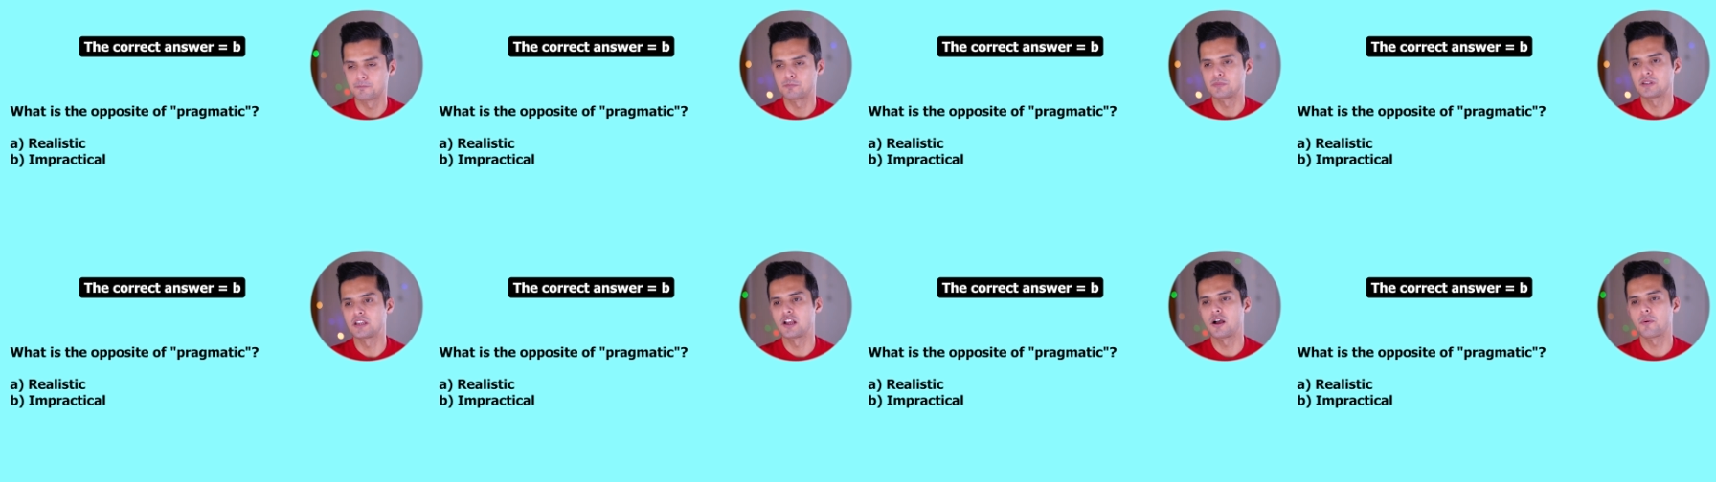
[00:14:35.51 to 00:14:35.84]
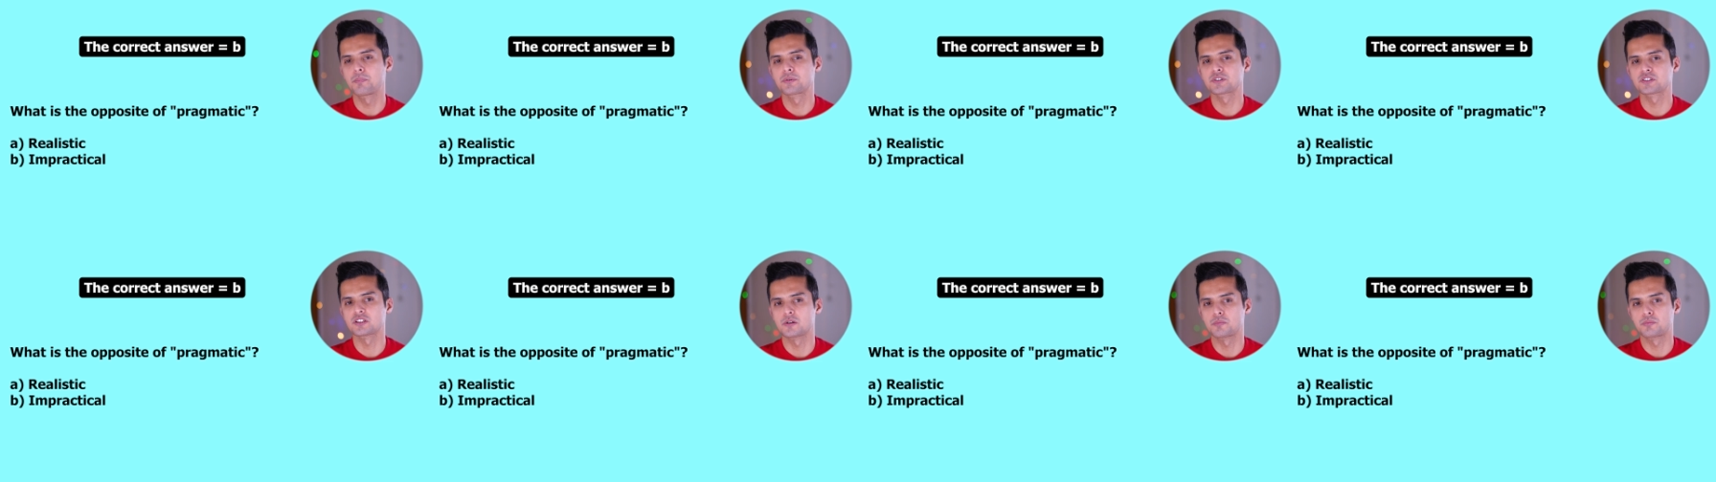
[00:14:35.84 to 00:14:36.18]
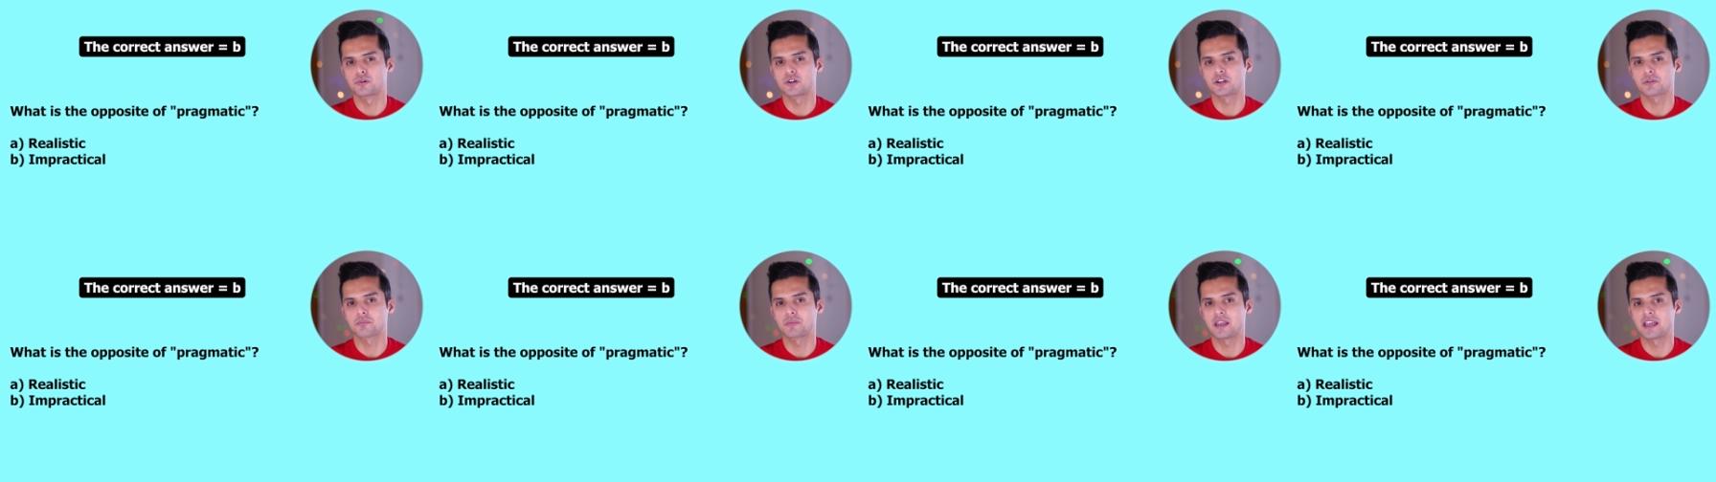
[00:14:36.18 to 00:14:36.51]
The opposite of
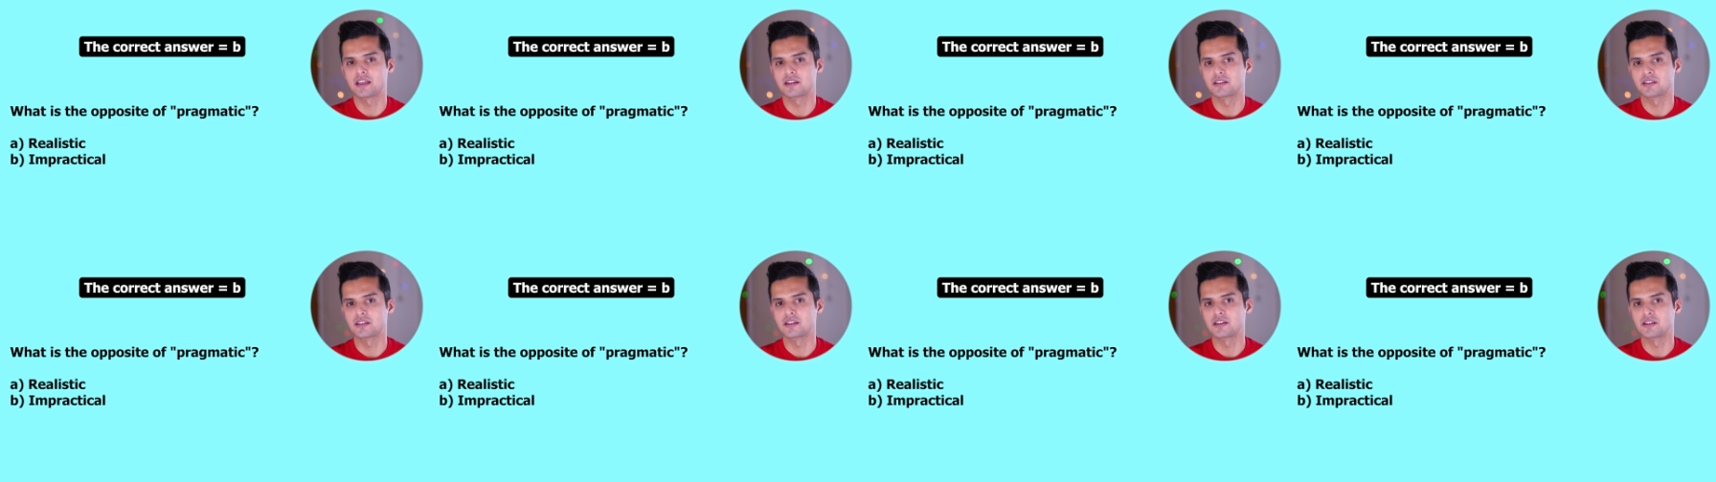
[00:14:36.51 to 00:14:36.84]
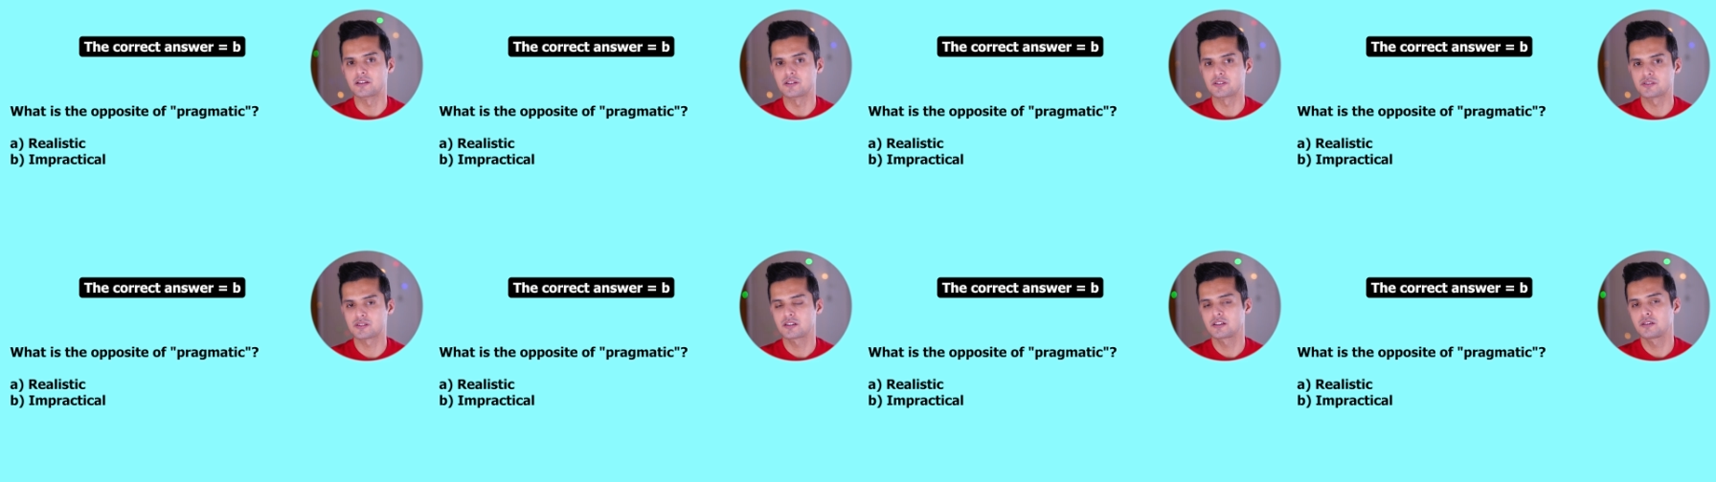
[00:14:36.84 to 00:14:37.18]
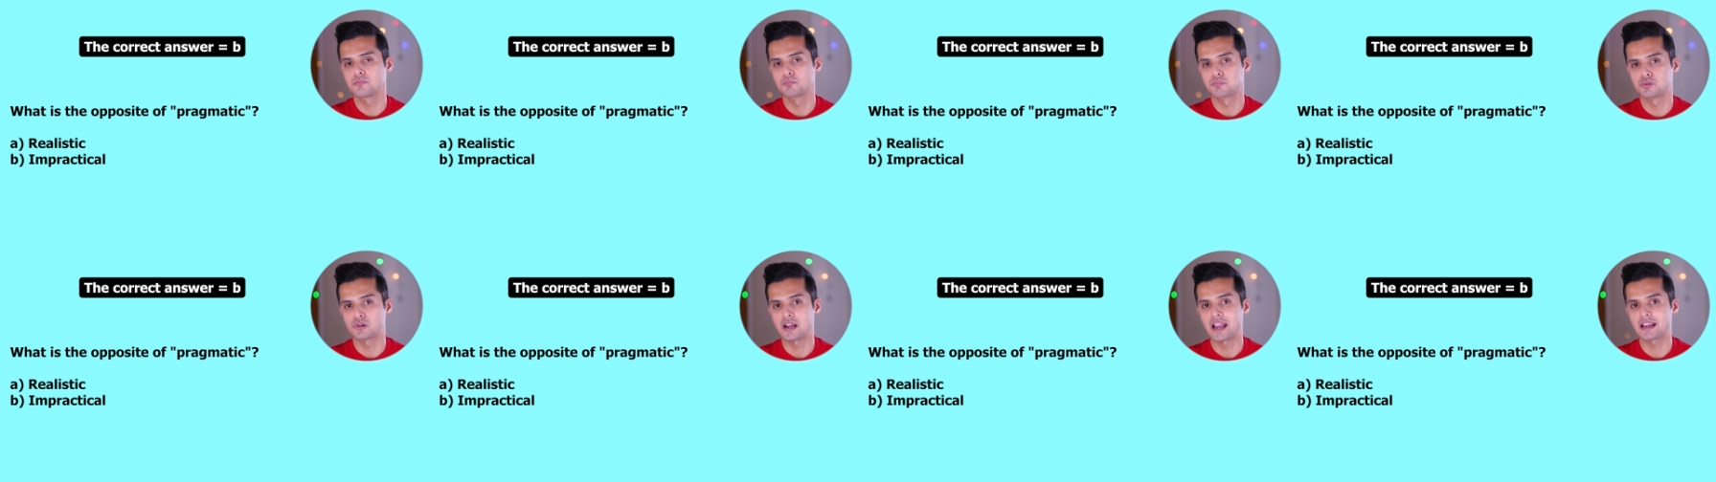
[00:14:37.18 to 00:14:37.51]
pragmatic is
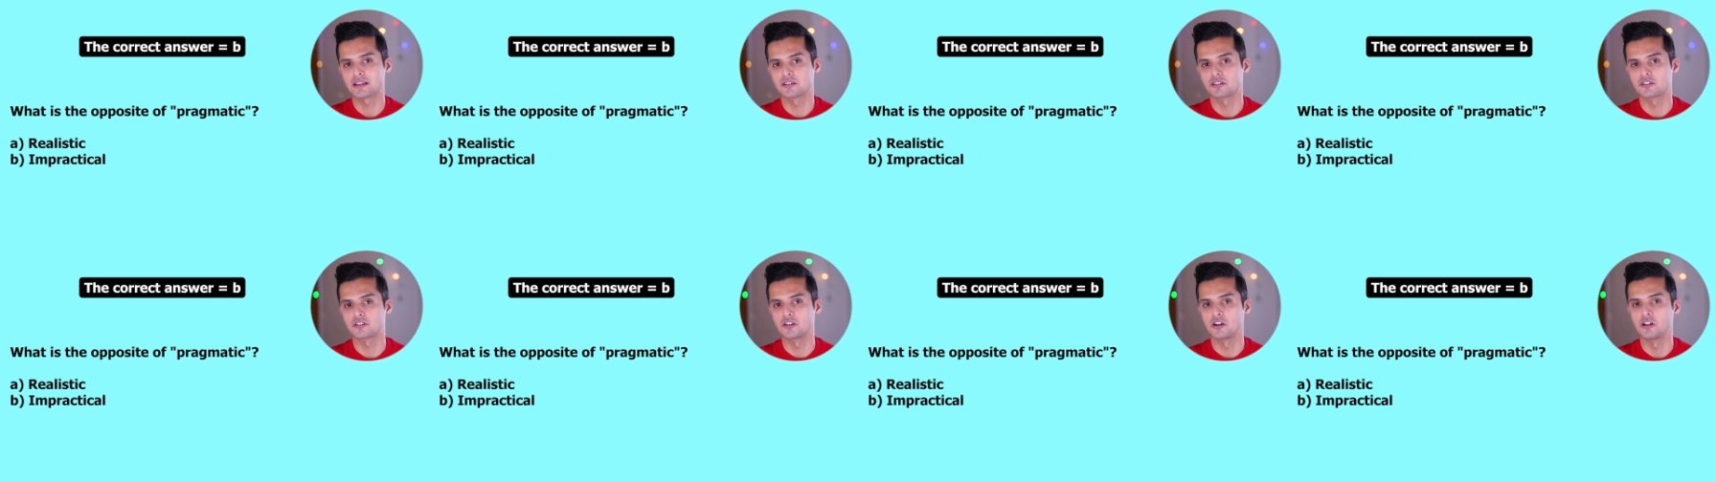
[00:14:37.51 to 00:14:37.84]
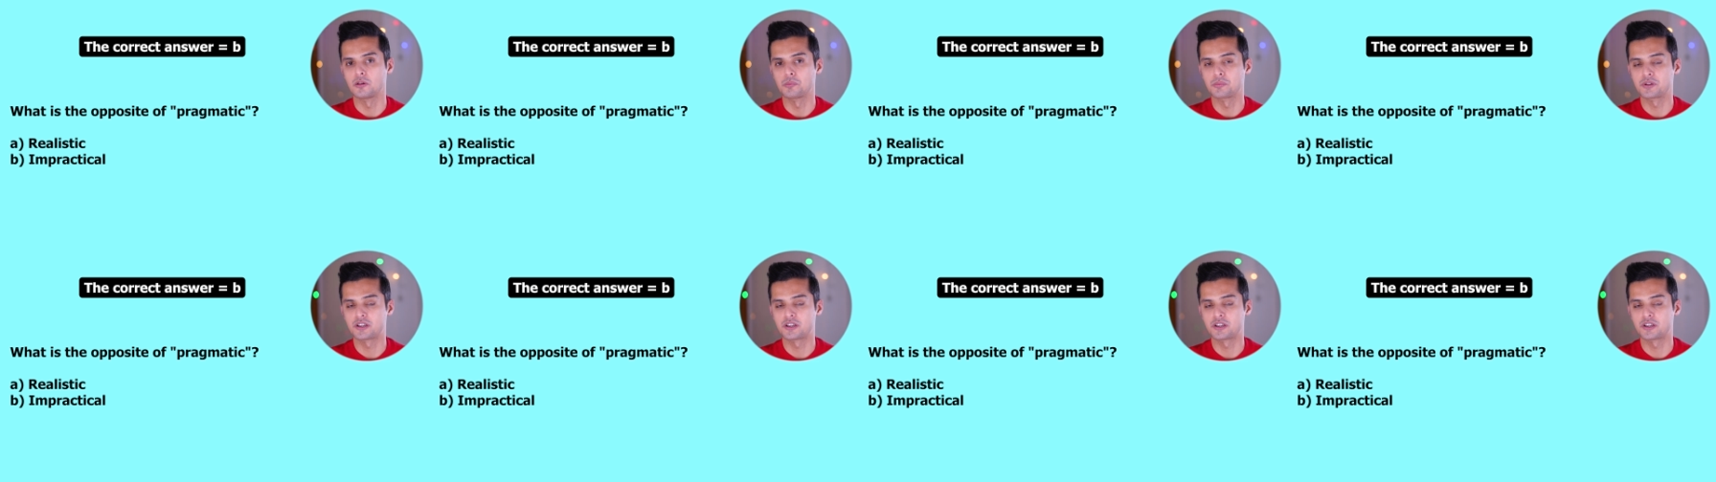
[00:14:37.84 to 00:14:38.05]
impractical,